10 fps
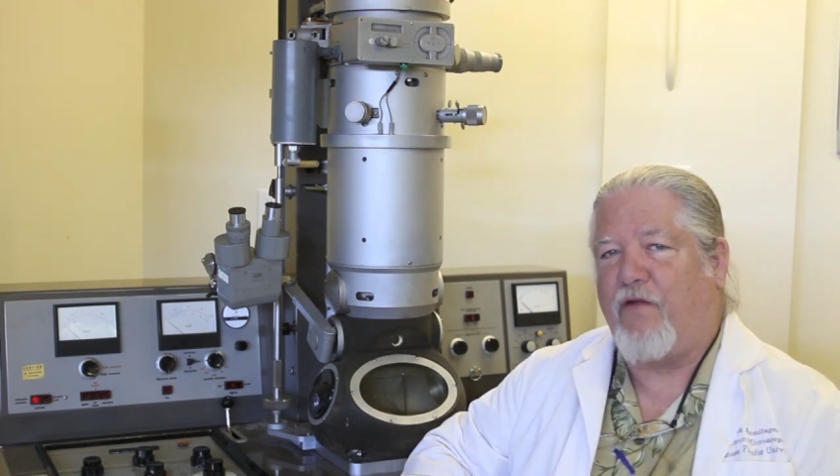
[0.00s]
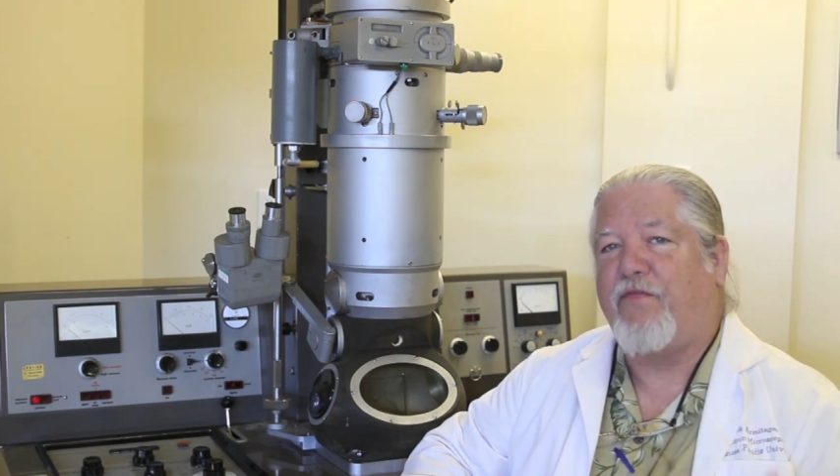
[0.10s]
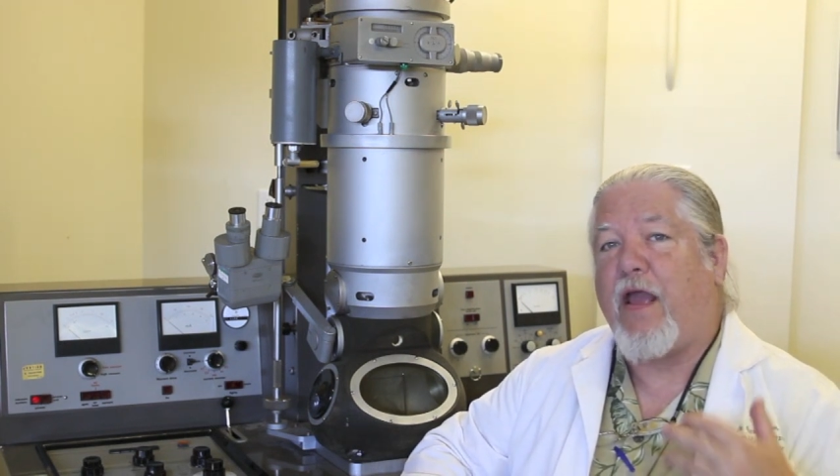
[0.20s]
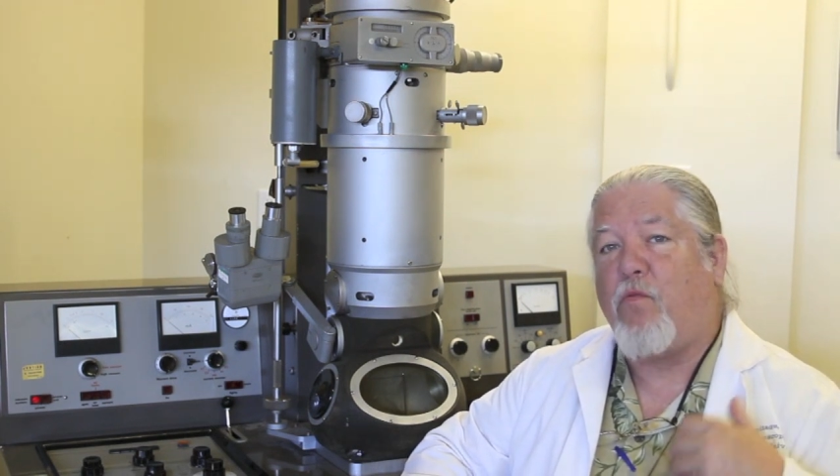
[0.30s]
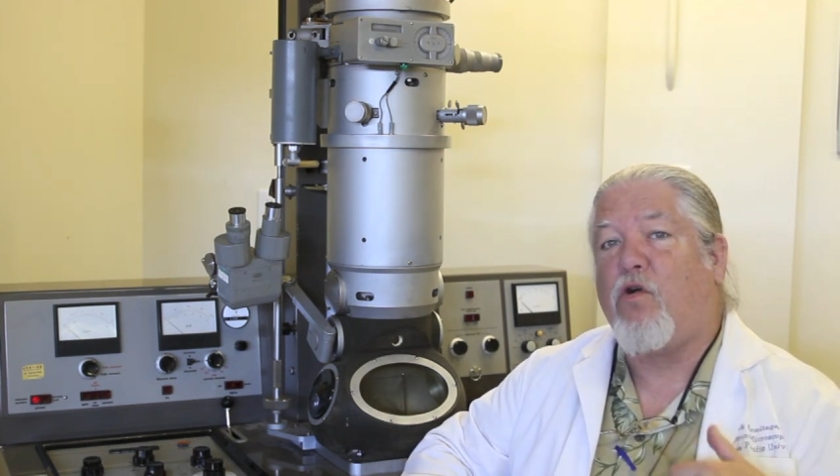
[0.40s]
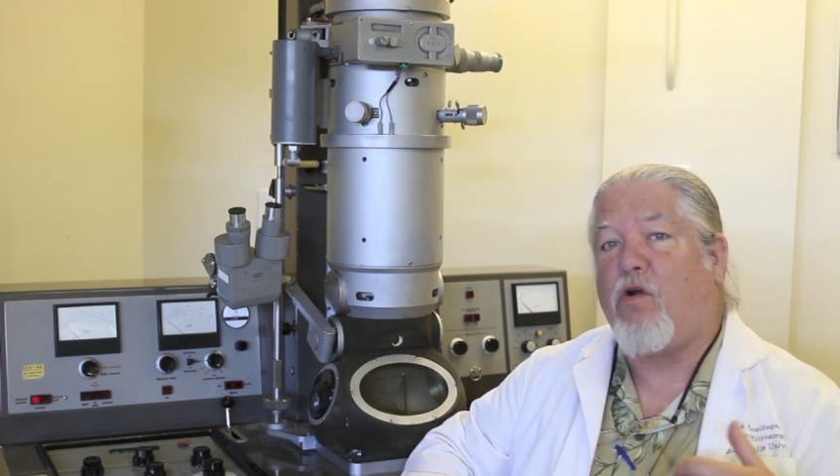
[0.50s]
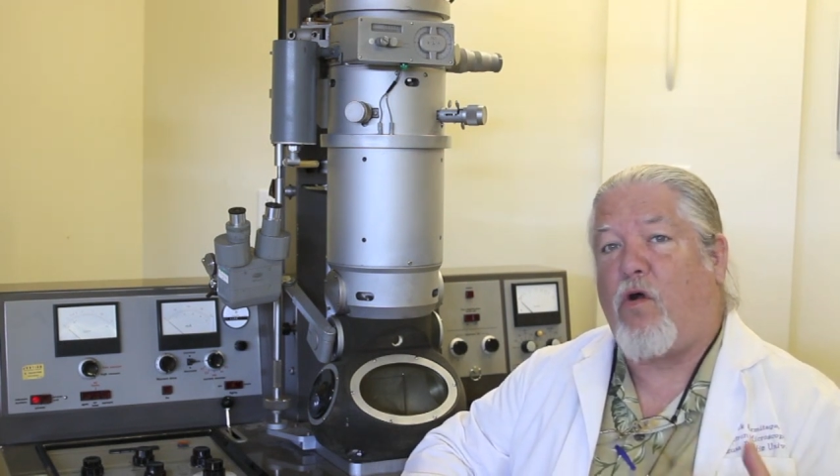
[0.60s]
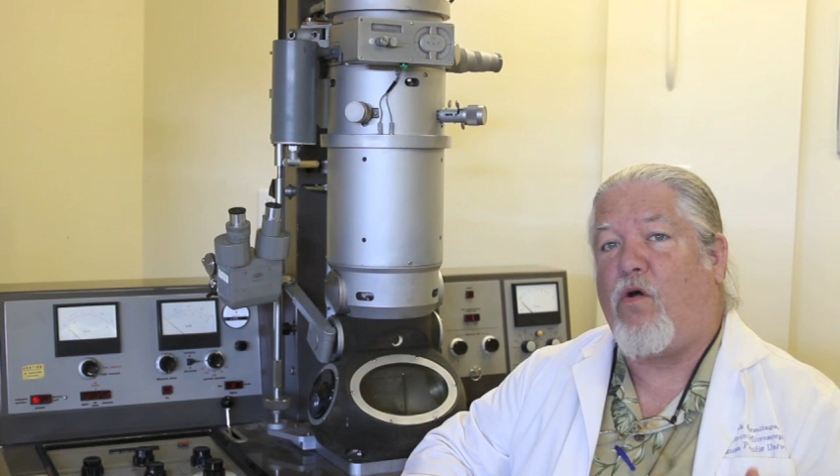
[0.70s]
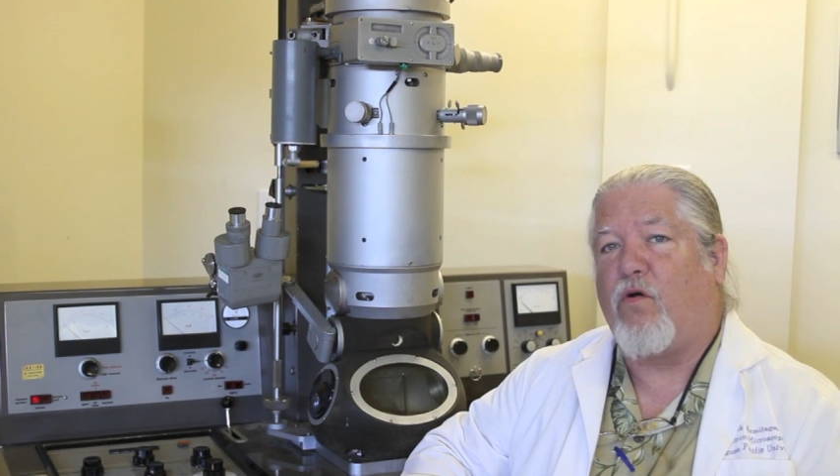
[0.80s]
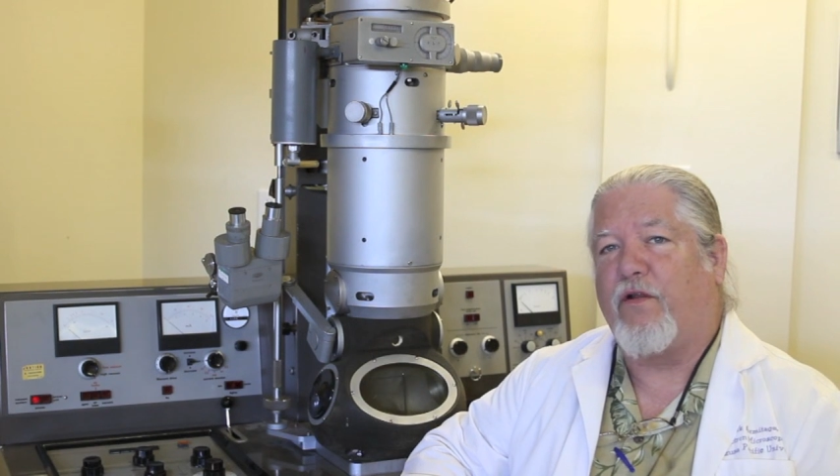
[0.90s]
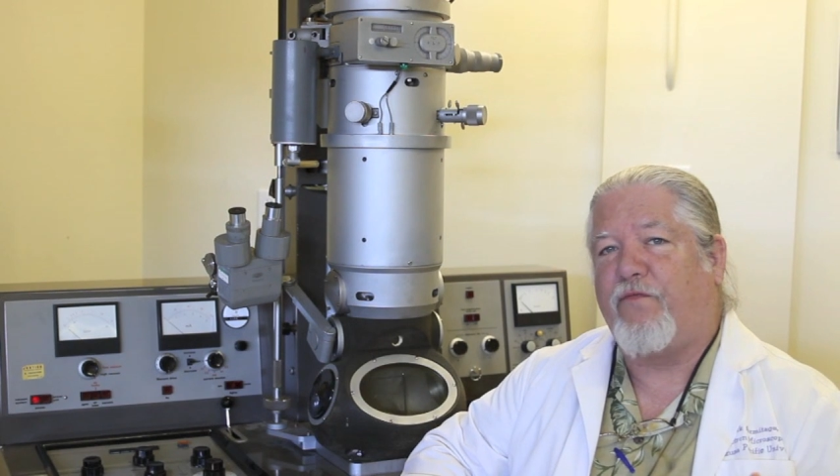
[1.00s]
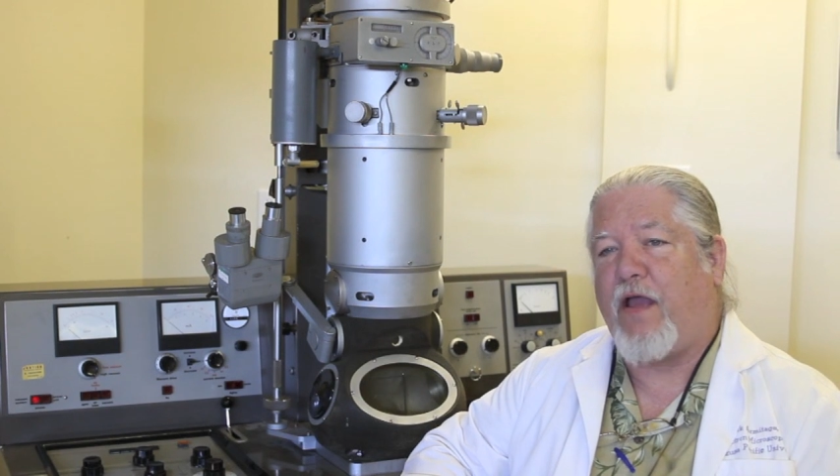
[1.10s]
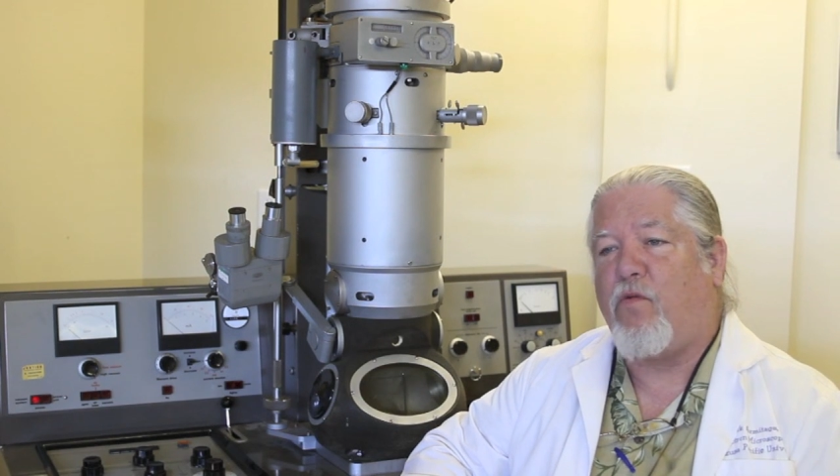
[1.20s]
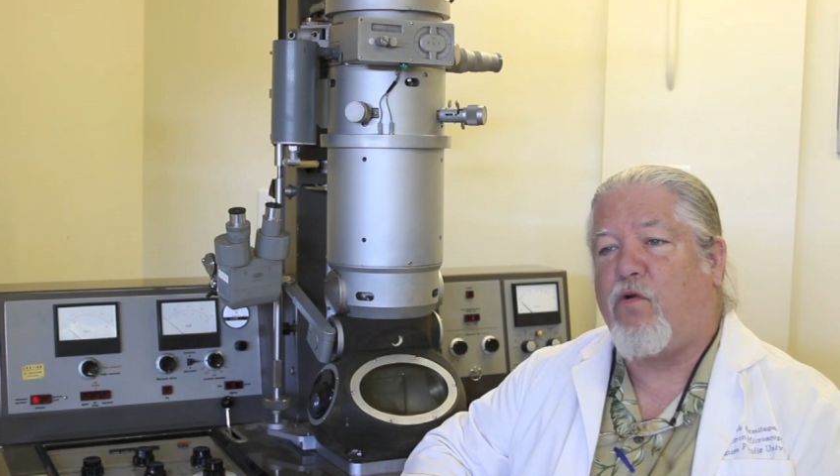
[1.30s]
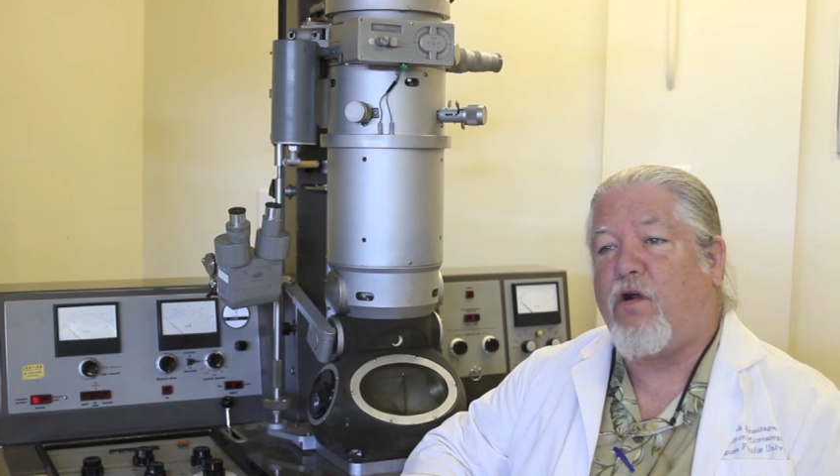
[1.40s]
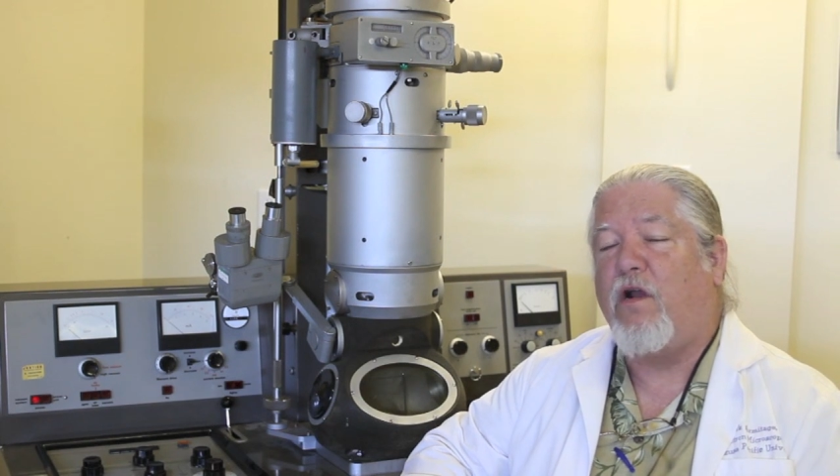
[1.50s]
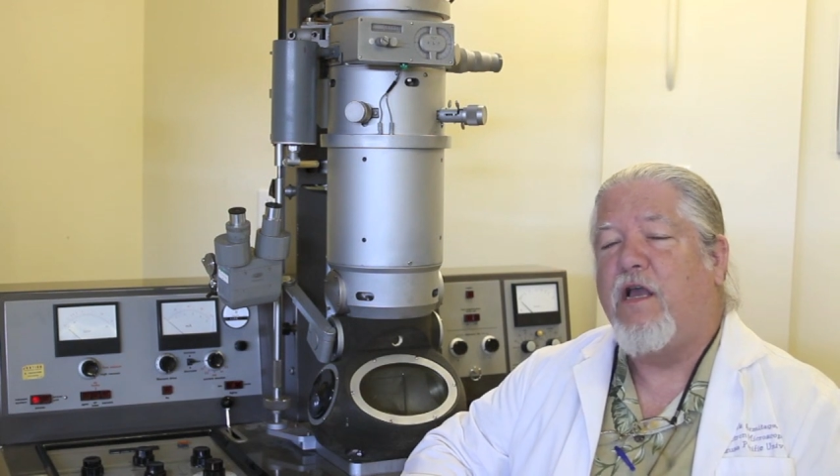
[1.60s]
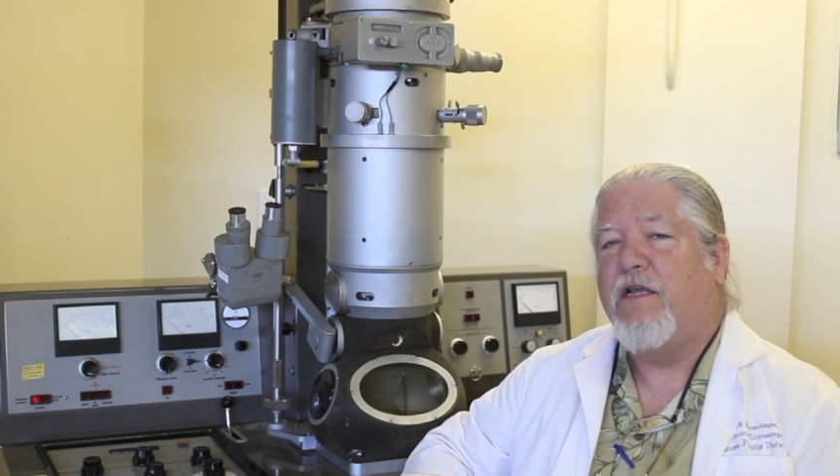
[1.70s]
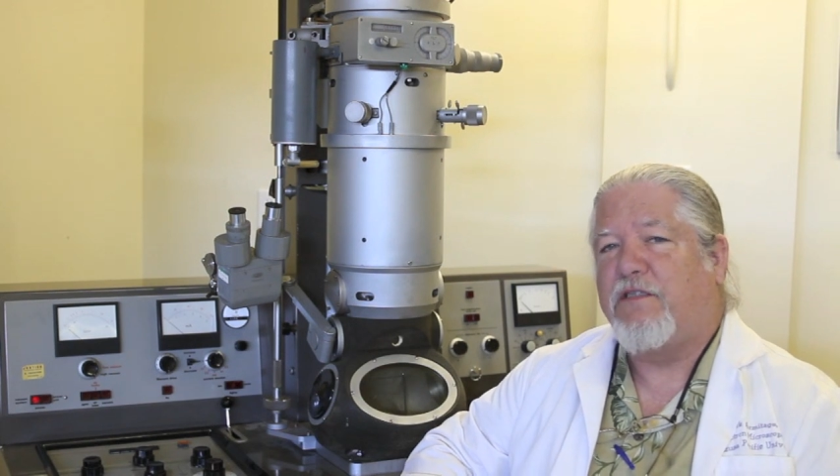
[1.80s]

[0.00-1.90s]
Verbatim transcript: If they were old, if they were